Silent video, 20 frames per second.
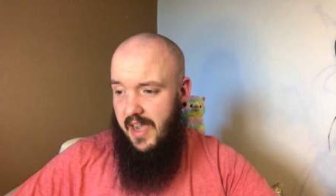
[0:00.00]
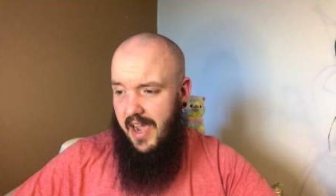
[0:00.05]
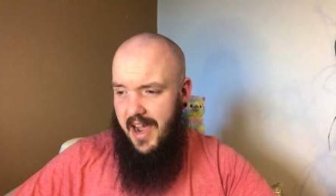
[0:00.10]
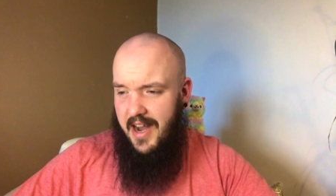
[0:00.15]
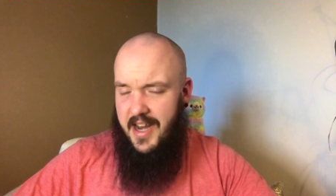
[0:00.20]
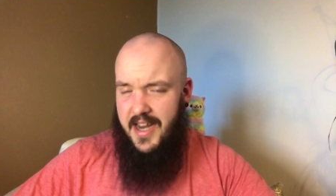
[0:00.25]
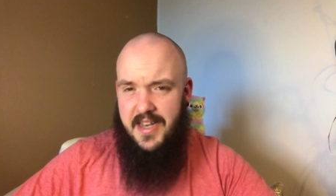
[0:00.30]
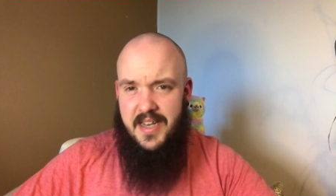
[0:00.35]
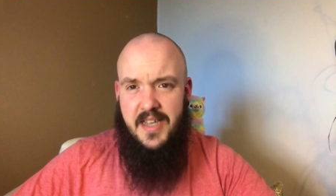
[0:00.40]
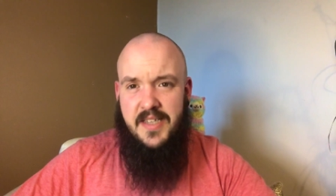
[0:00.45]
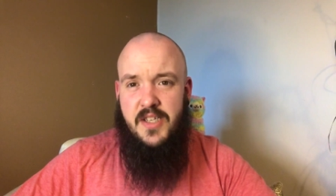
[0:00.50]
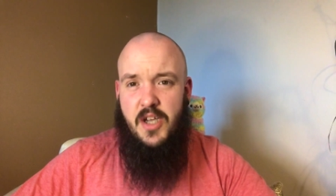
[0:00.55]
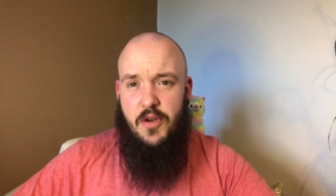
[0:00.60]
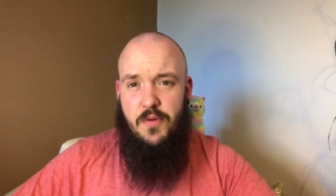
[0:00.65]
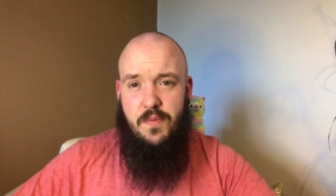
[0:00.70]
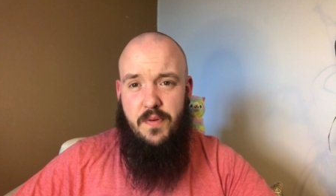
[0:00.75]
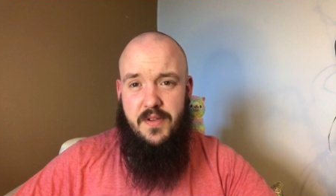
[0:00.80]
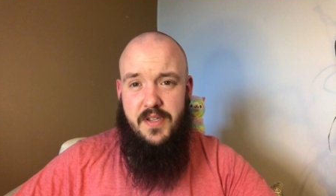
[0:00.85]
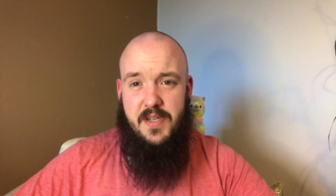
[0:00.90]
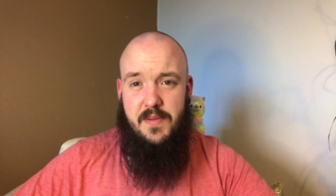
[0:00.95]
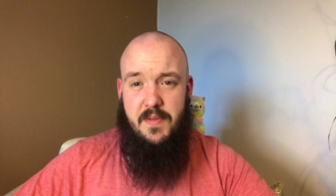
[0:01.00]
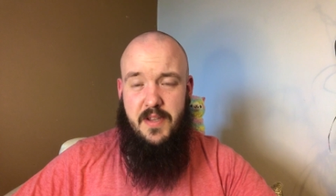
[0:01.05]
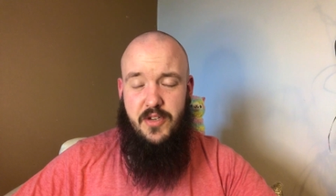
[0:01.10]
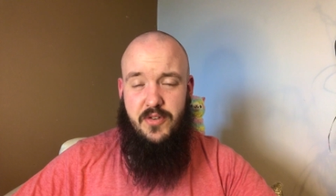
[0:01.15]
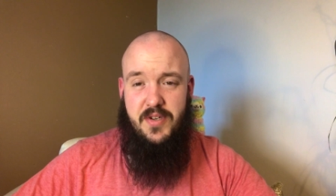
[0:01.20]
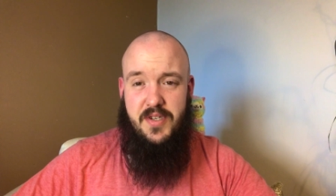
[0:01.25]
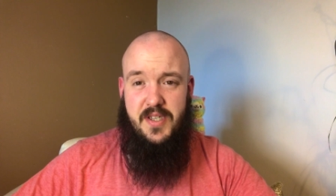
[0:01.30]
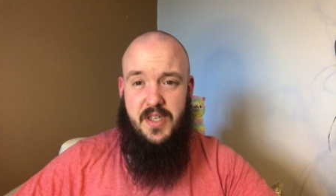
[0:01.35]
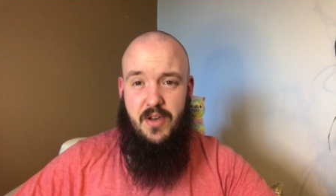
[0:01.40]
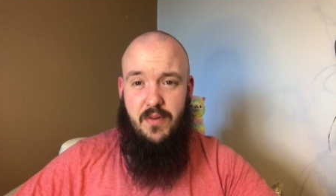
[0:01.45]
And it does open some
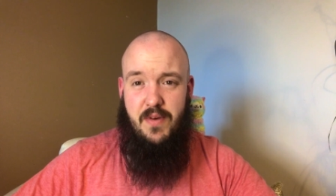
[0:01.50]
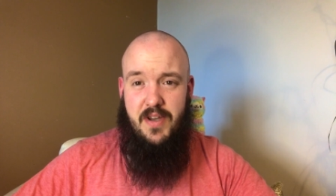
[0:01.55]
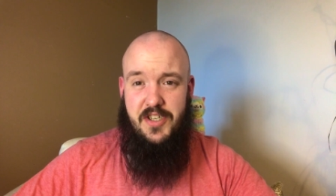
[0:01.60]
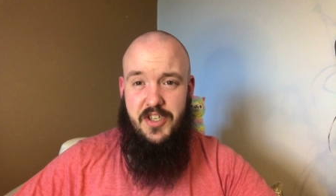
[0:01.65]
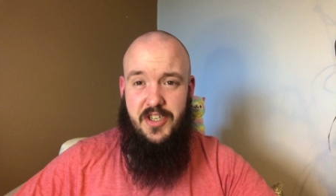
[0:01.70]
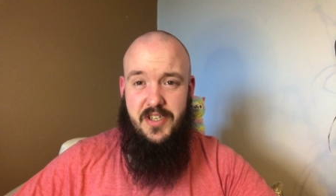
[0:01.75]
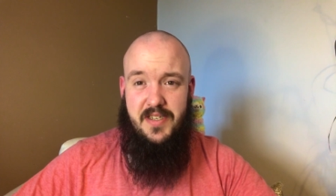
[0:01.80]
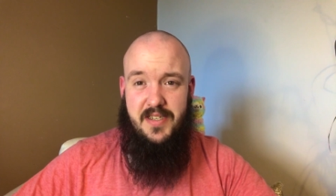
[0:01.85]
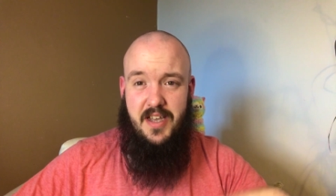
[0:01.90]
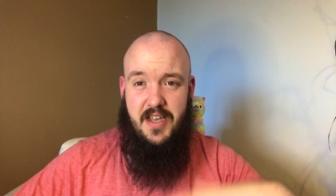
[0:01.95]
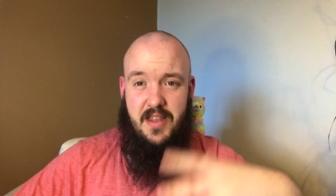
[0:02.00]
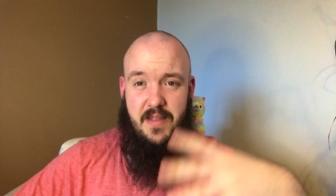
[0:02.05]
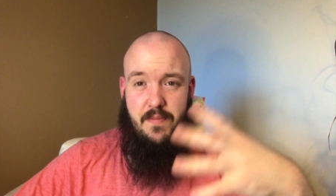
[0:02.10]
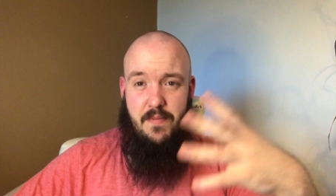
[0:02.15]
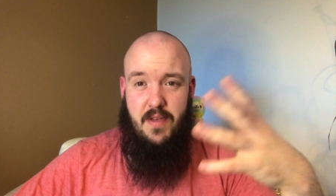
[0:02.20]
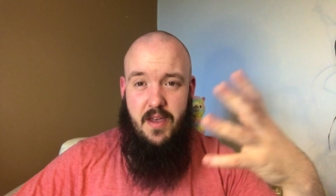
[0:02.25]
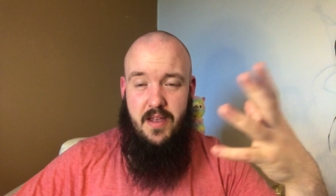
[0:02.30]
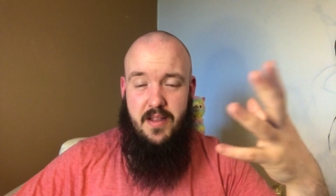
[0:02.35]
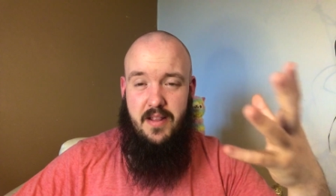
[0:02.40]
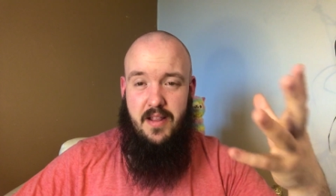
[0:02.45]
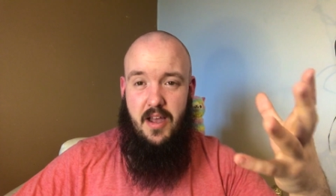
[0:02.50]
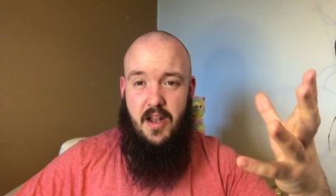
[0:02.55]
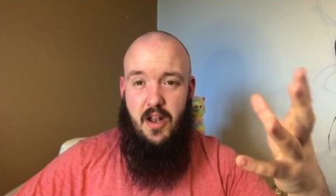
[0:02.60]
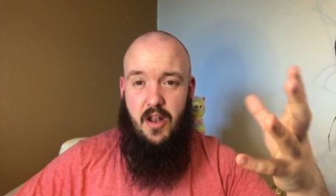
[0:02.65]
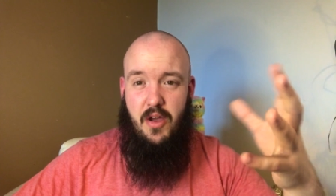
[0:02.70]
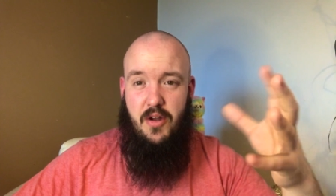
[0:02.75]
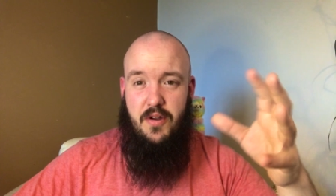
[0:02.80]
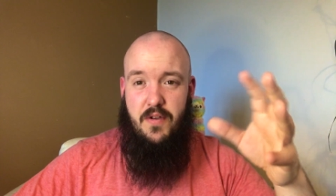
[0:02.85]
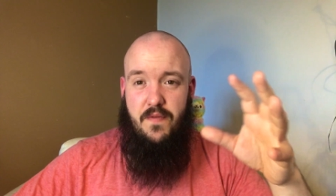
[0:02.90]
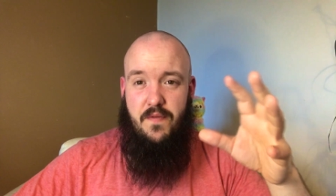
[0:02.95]
interesting questions, like a
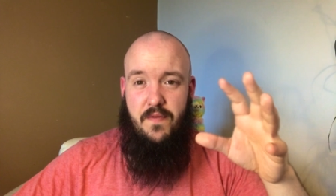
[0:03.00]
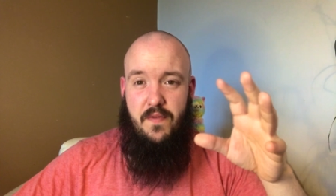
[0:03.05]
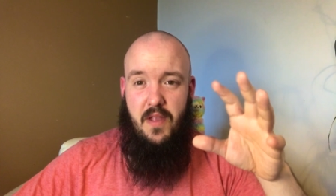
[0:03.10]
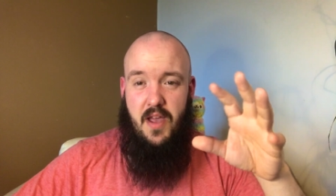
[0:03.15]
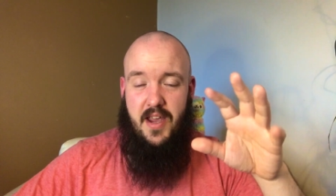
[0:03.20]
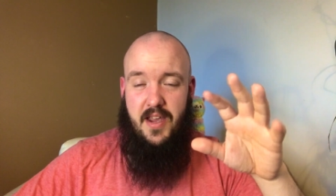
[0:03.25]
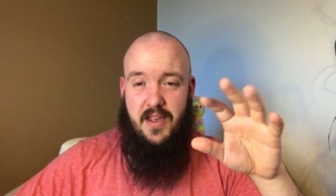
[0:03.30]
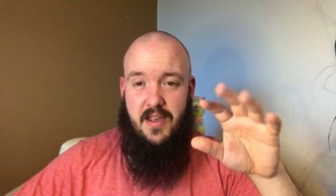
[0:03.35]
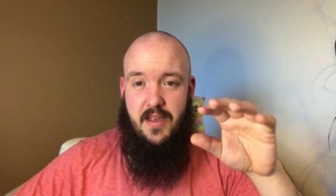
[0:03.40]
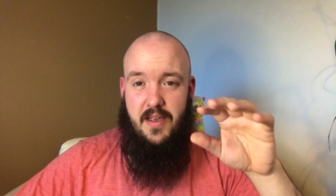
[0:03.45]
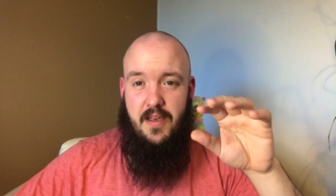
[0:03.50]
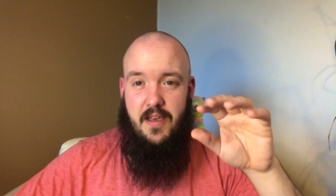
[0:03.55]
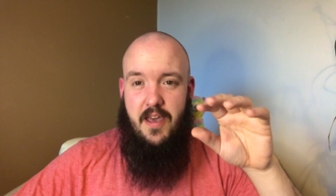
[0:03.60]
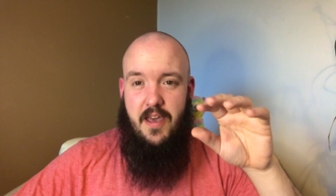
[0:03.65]
lot of like